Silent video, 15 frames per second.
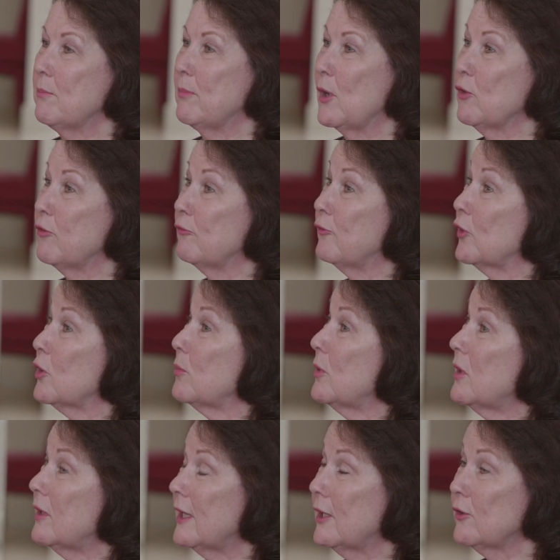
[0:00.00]
both
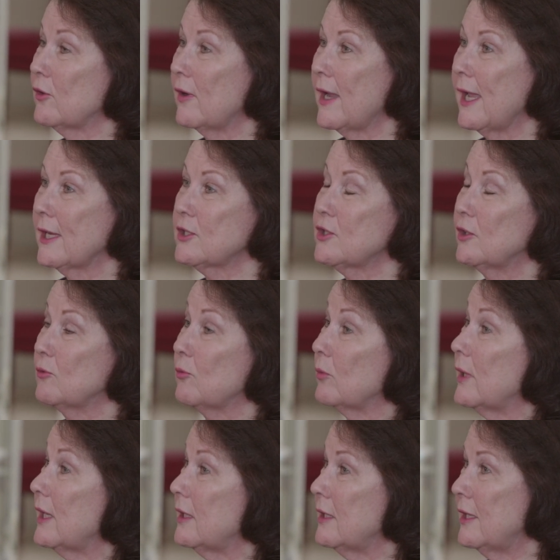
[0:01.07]
verbal interaction,
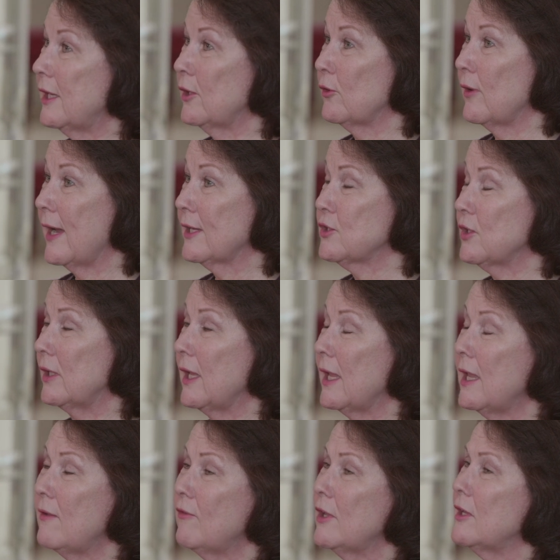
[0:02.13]
written interaction,
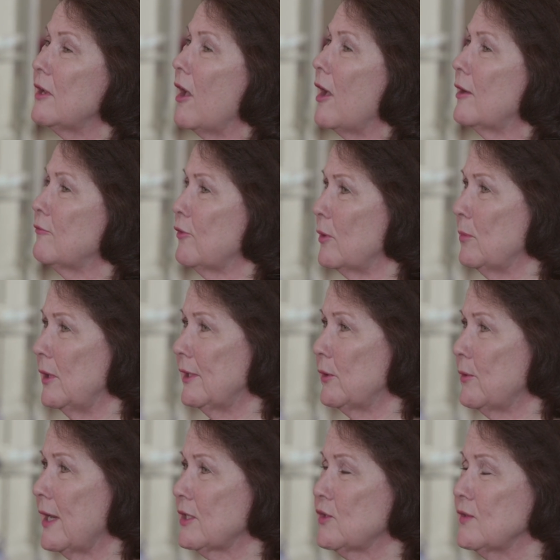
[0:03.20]
even nonverbal
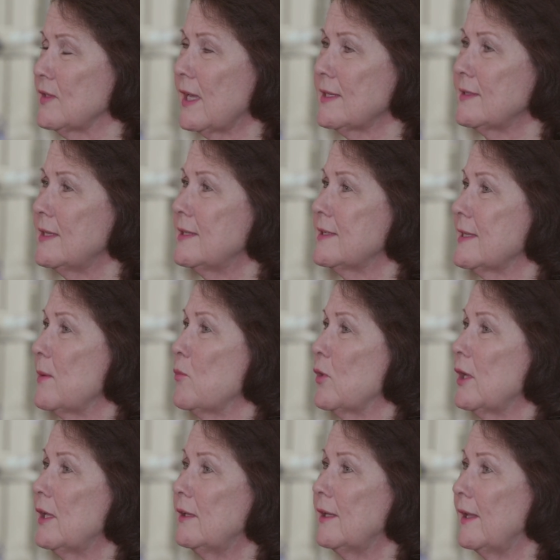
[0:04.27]
interactions. I see
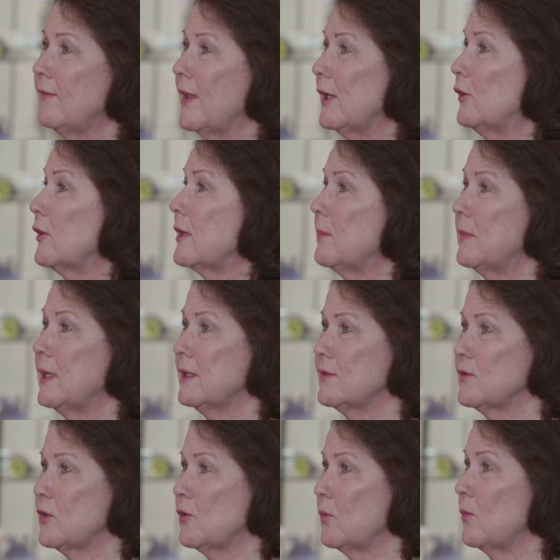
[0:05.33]
someone and they look at me a
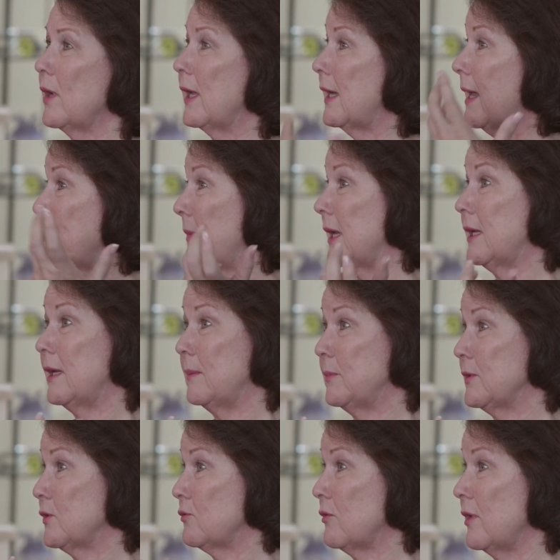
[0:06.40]
certain way and I'm making up
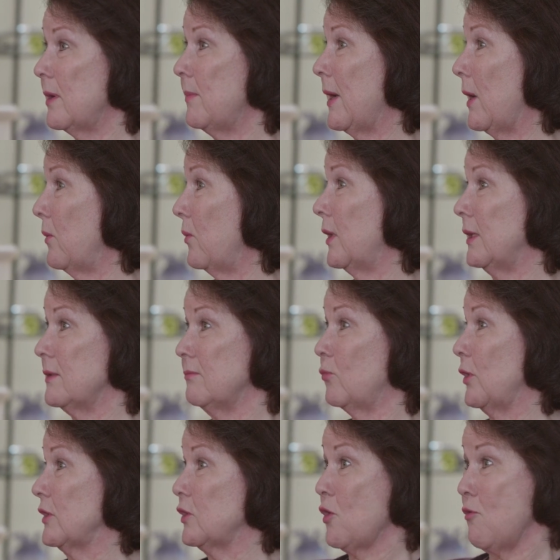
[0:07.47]
a story about
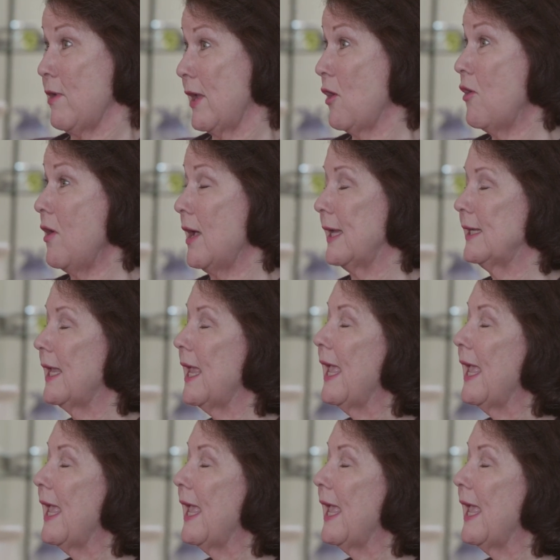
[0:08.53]
what's going on.